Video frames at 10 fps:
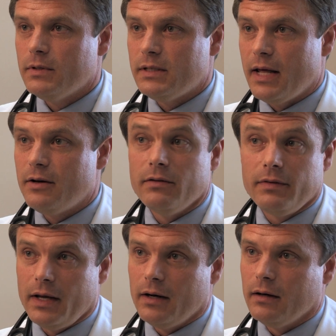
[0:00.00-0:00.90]
standard of
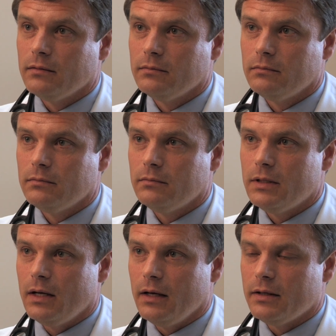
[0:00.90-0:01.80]
care,
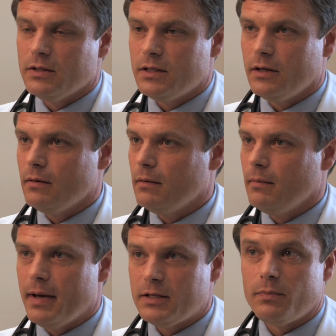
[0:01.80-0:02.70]
uh, considered
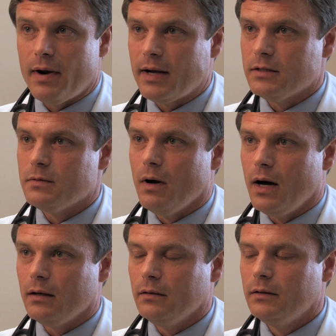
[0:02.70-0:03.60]
best practice
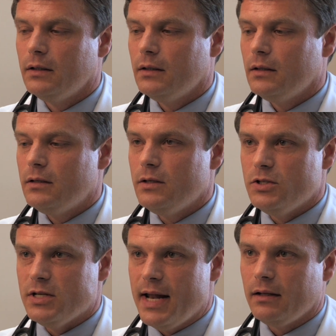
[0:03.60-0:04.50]
model to
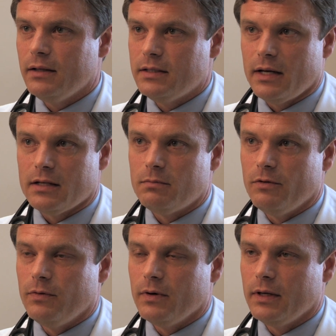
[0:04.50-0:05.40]
genetically test
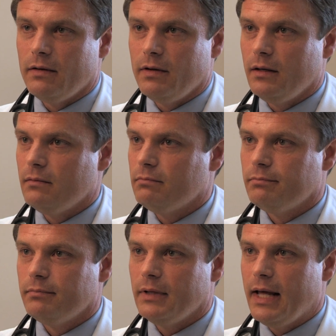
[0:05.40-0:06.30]
before giving
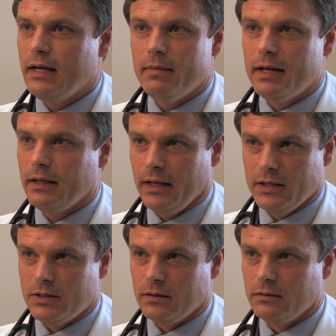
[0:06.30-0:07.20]
any
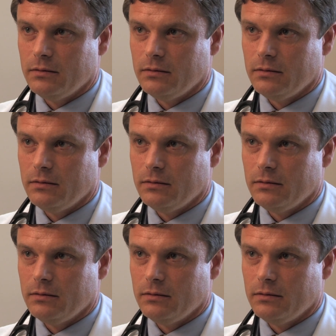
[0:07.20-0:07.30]
medication.